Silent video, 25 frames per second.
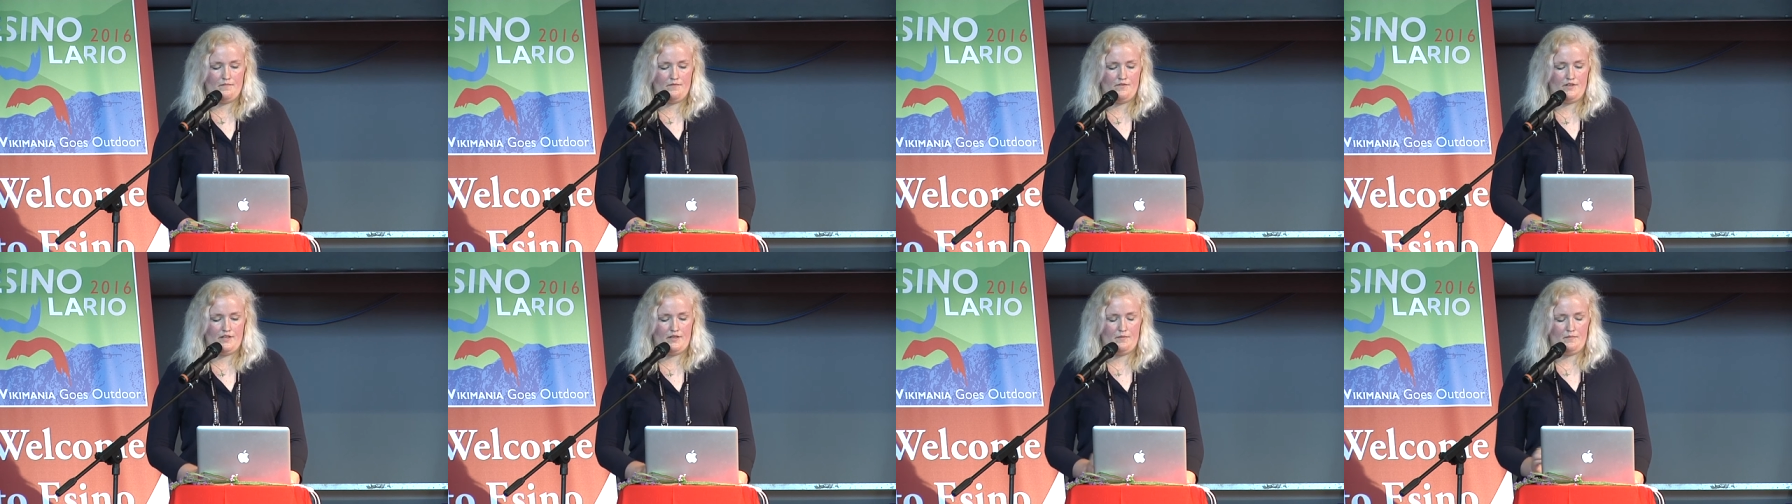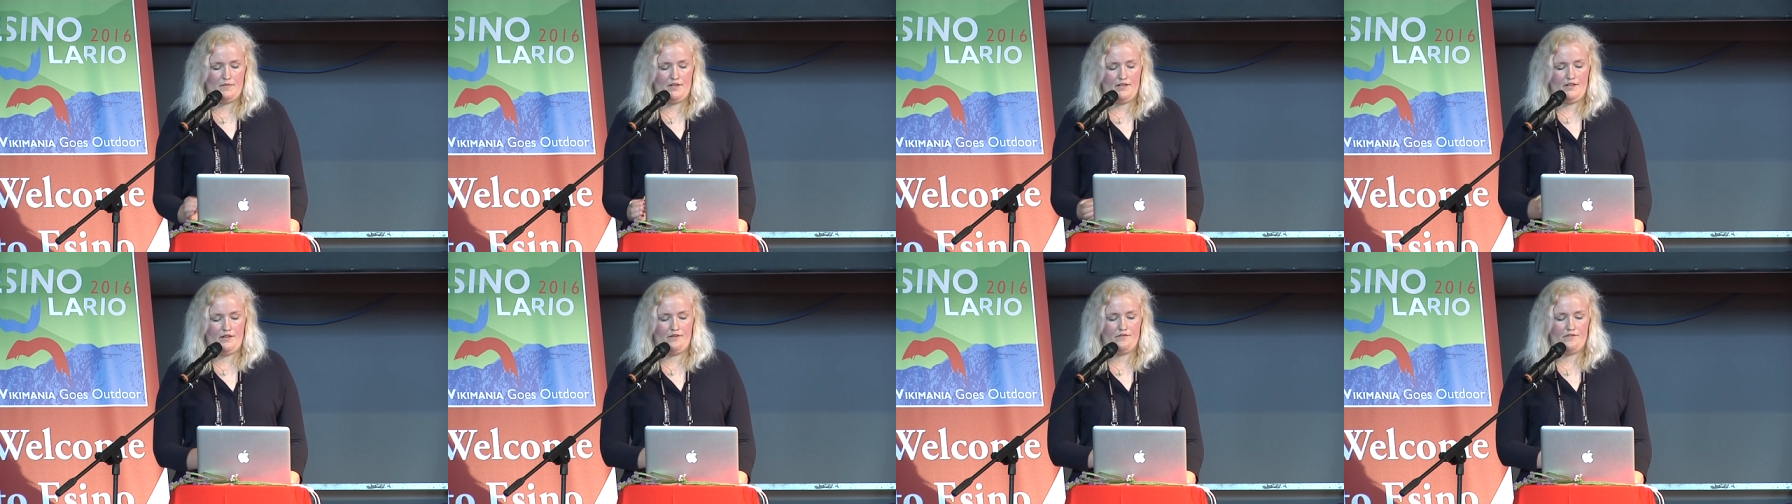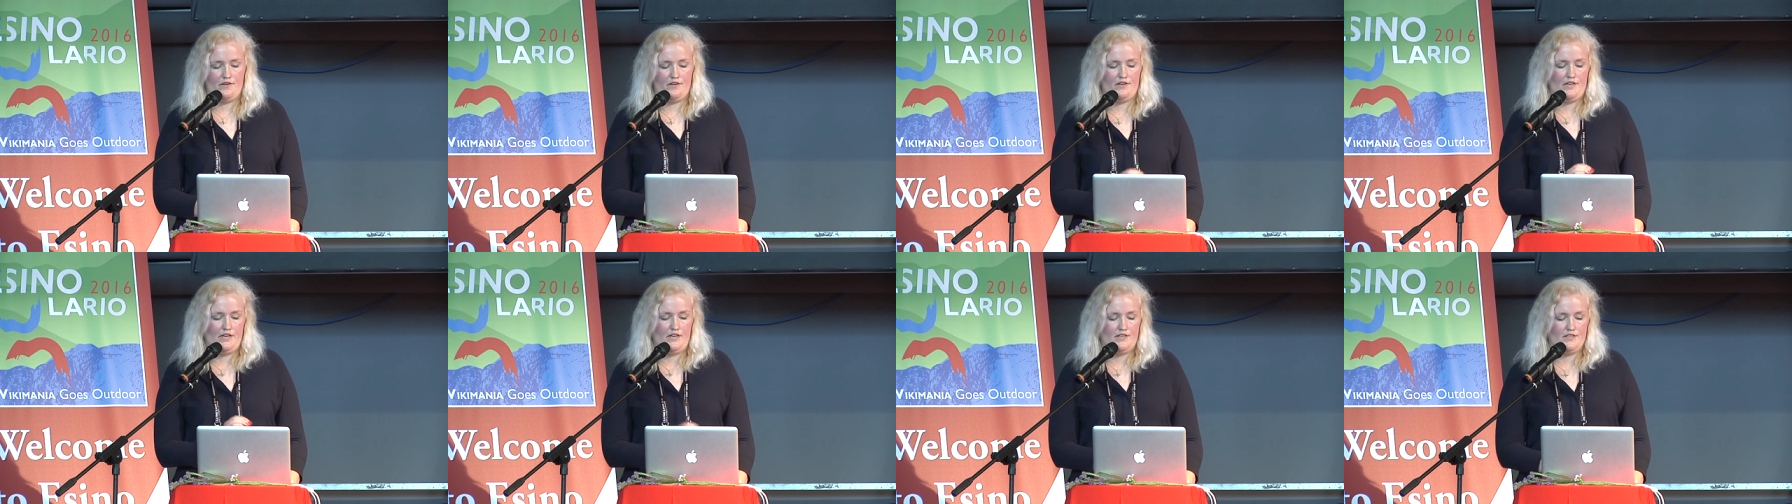Wikimedia
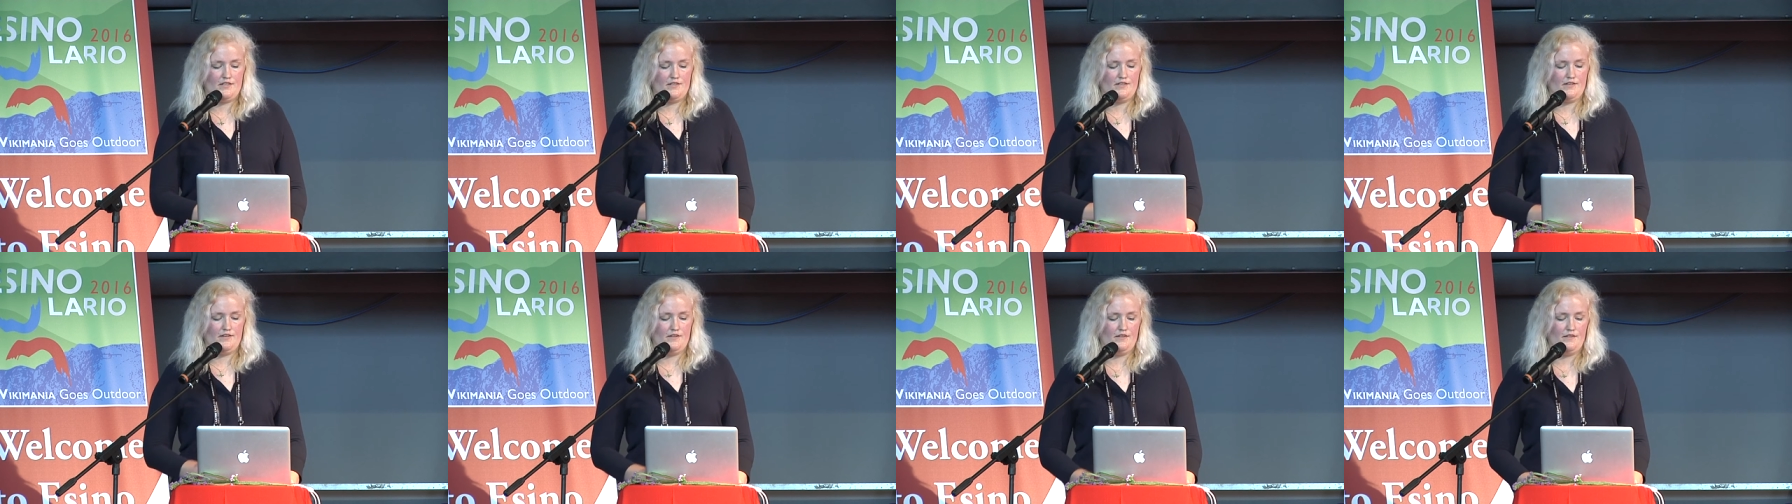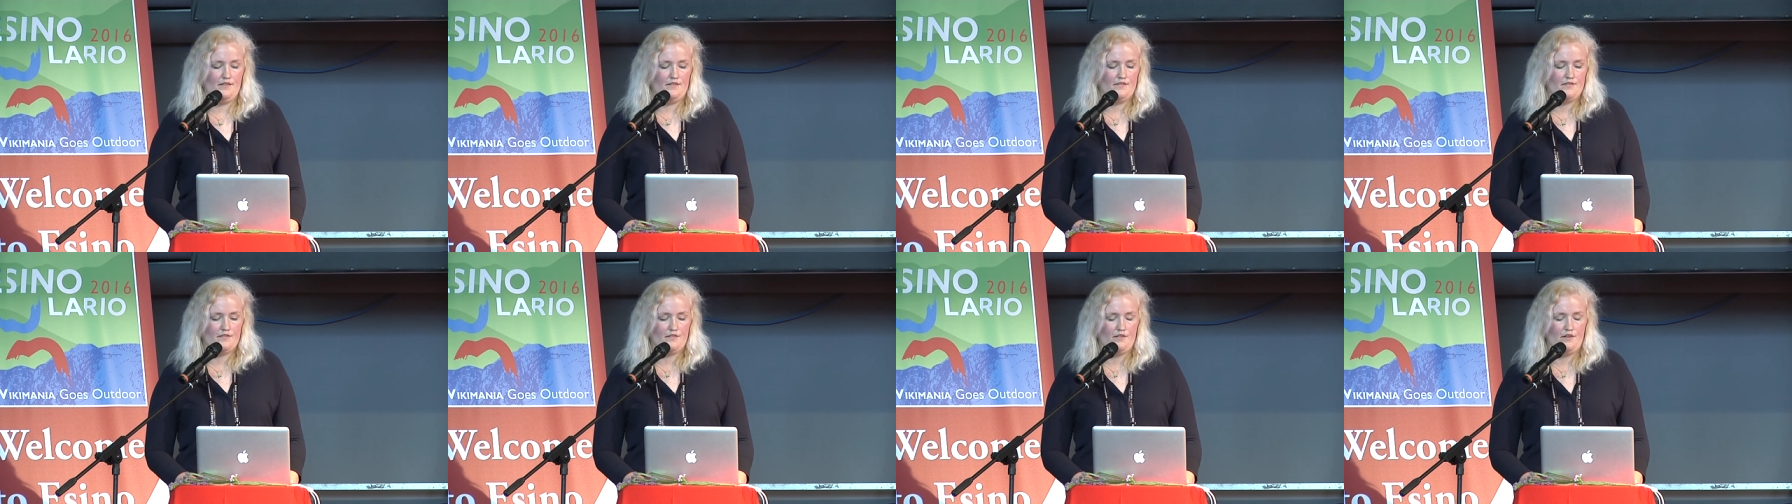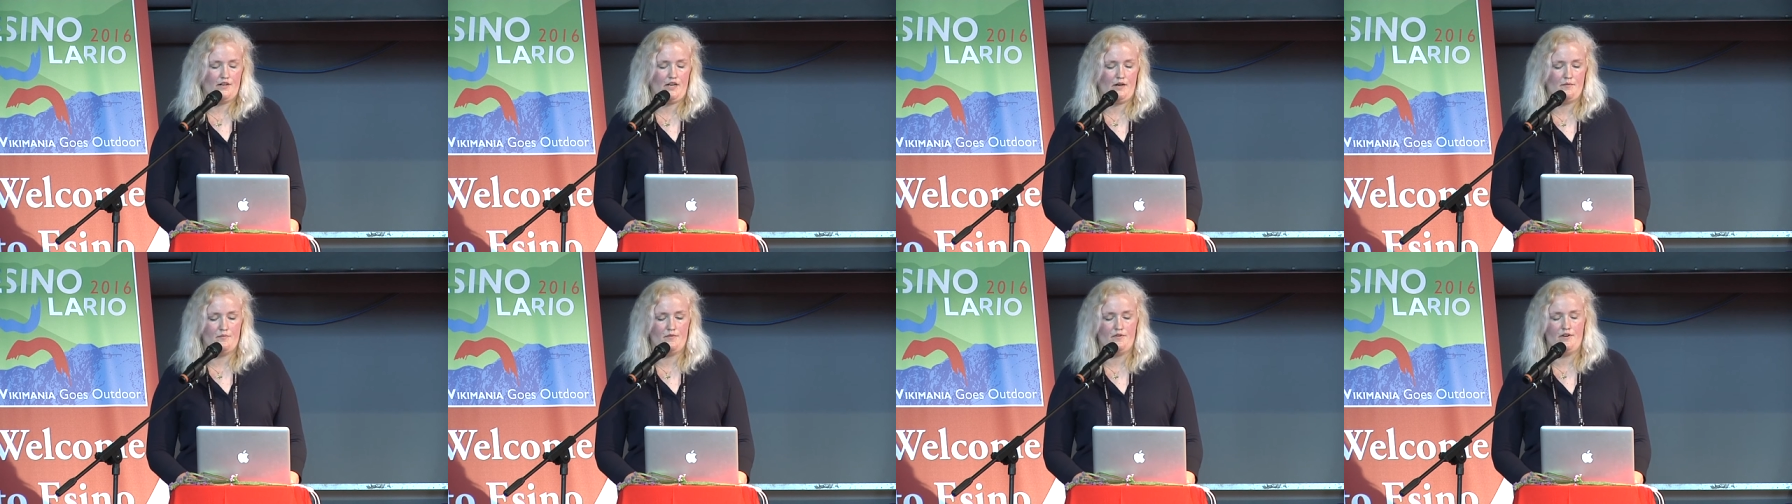Foundation is
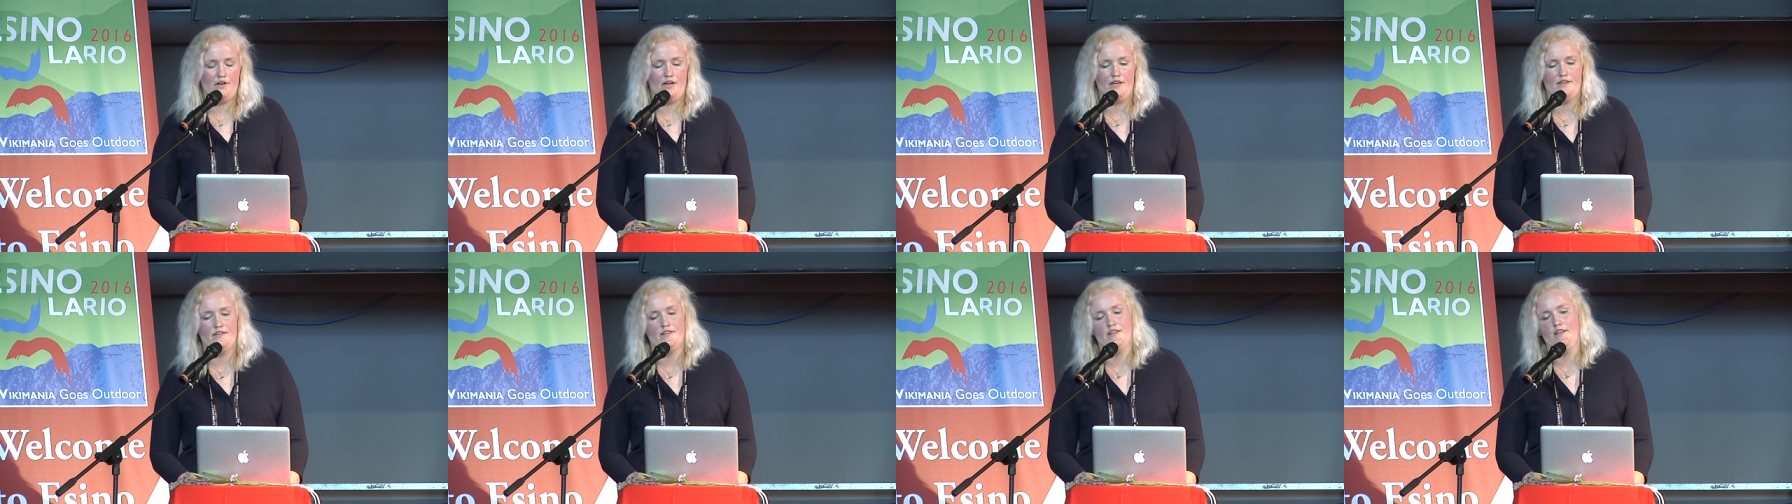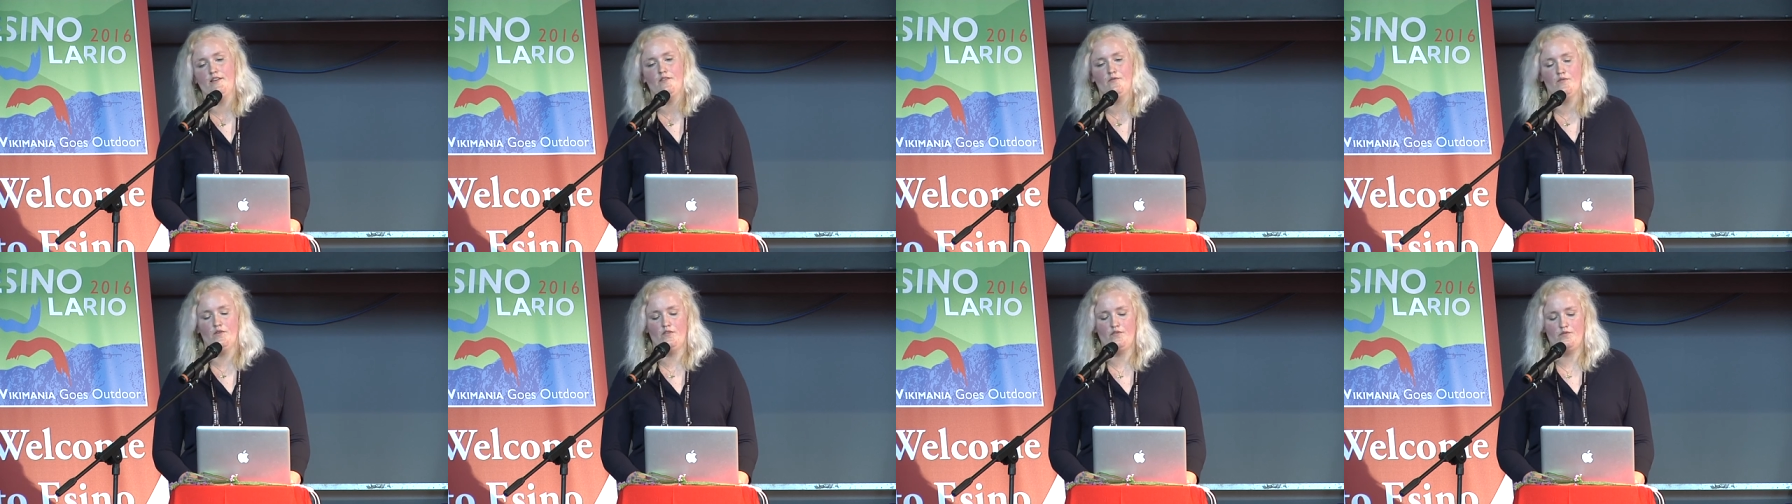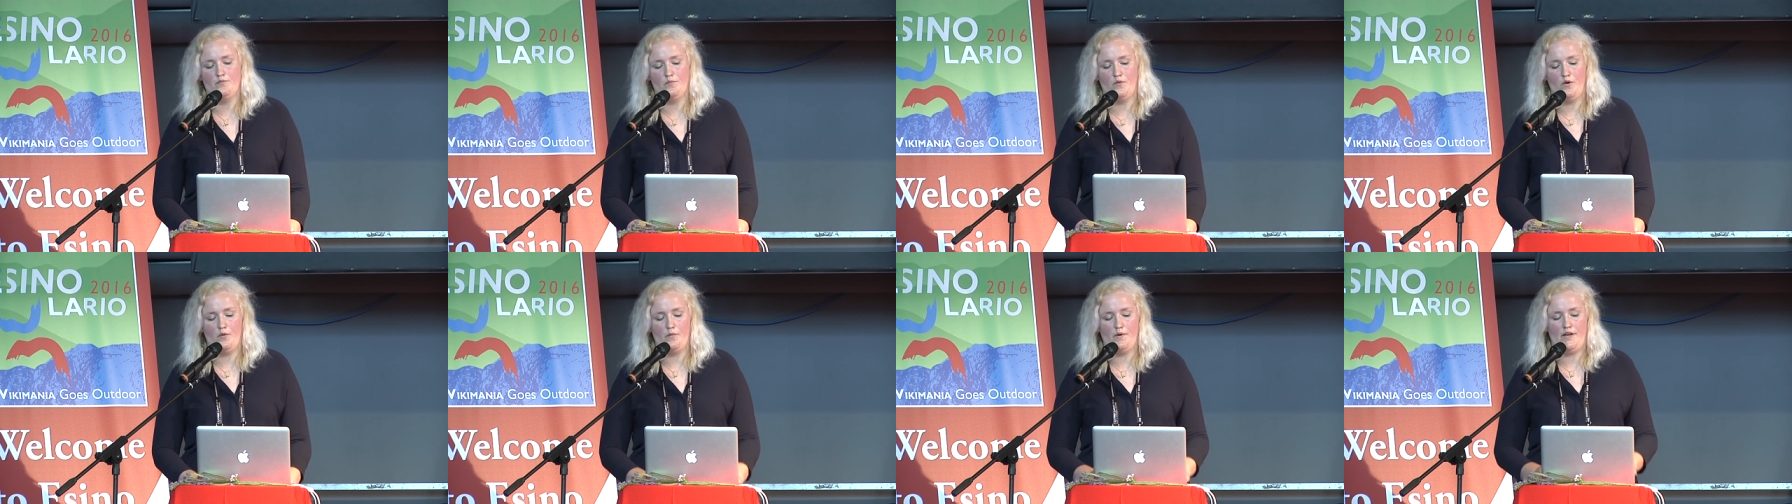collaborating
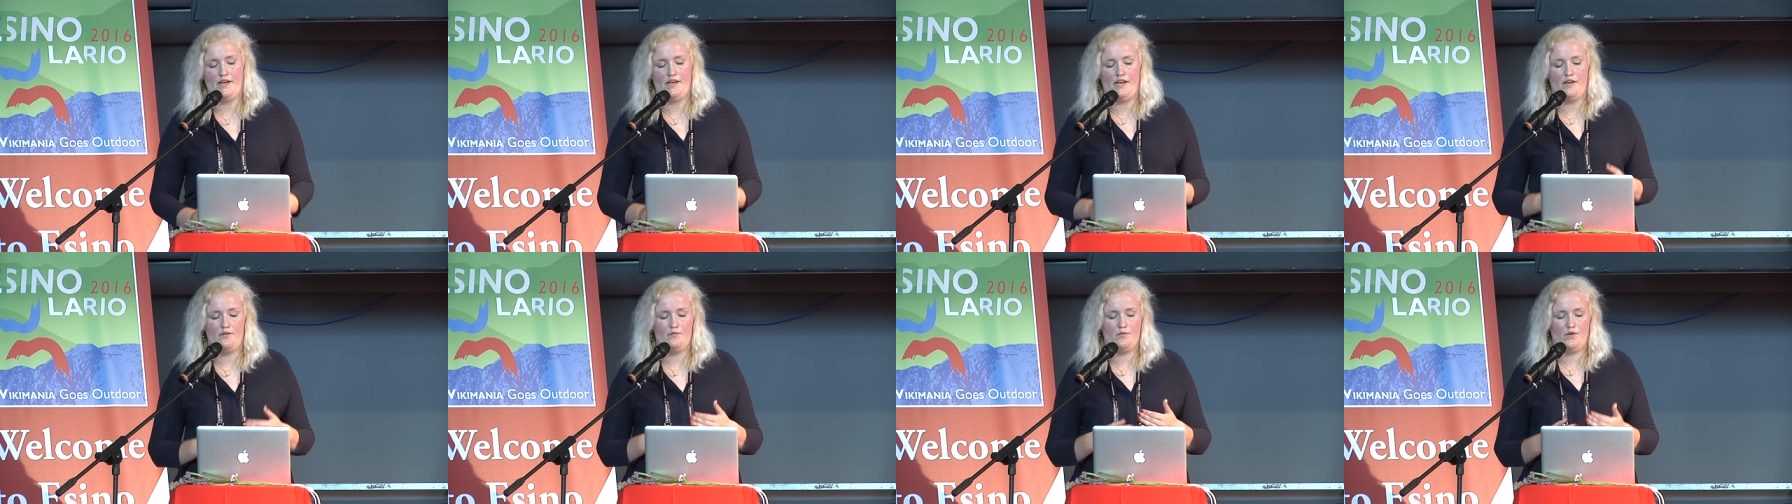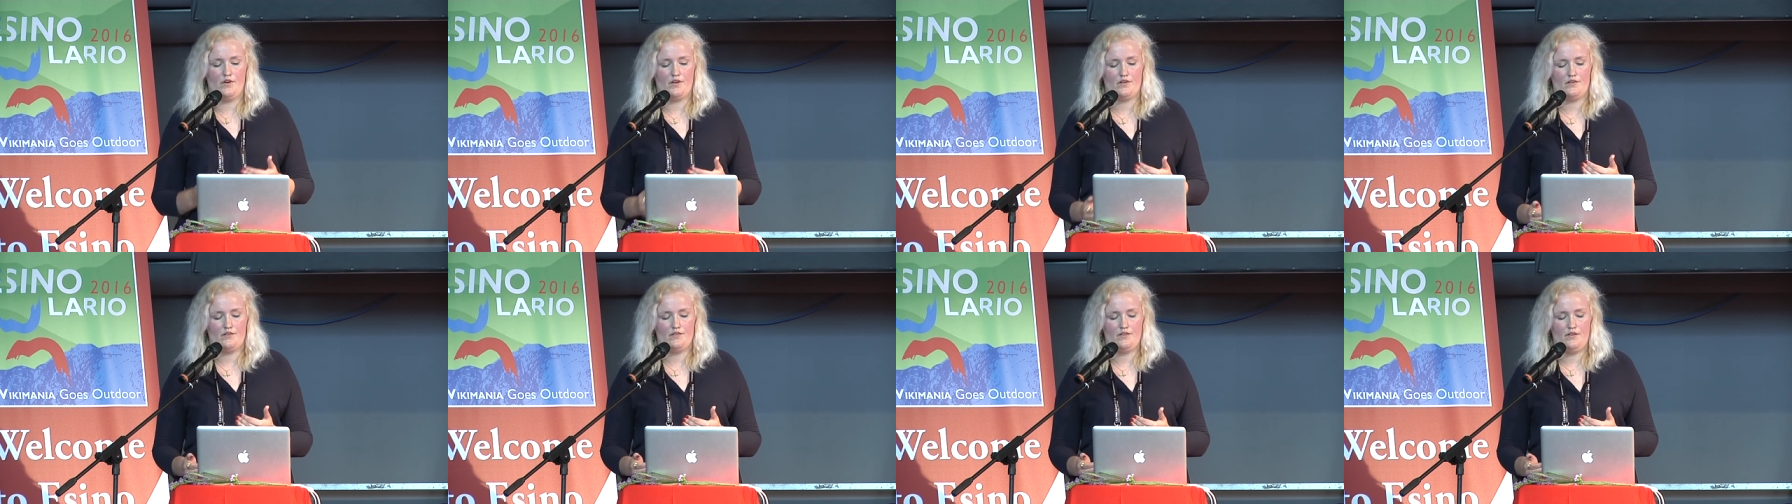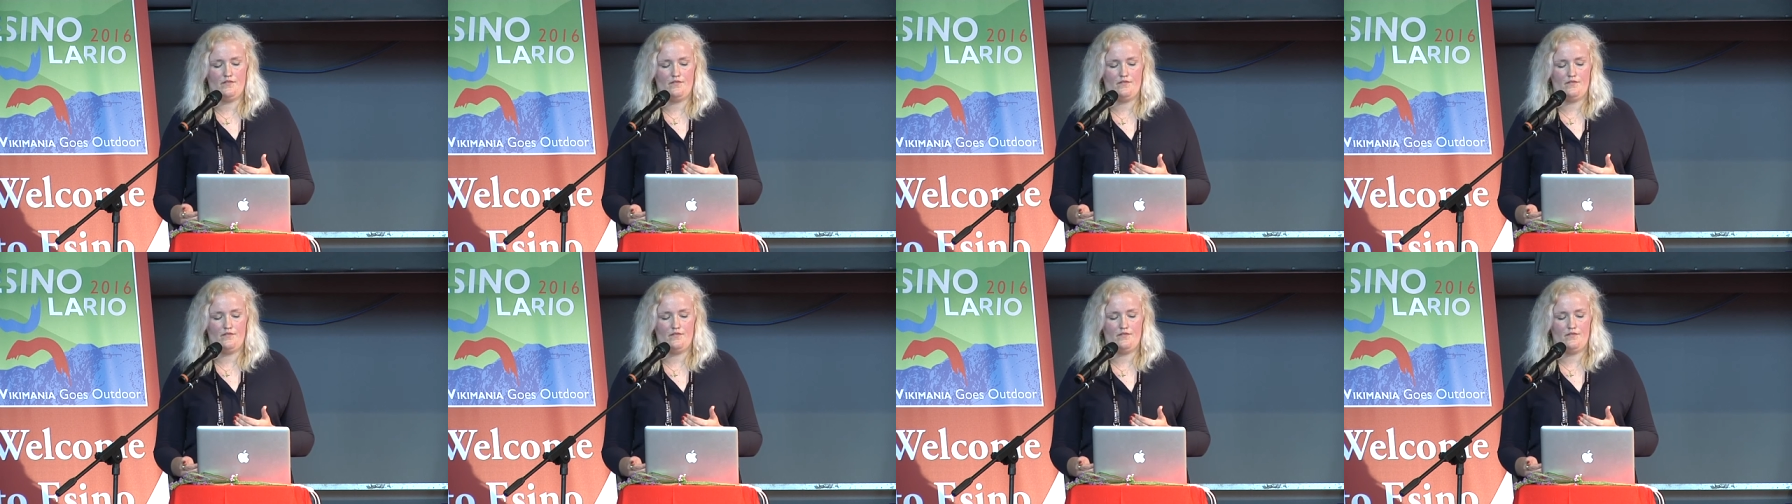with mobile network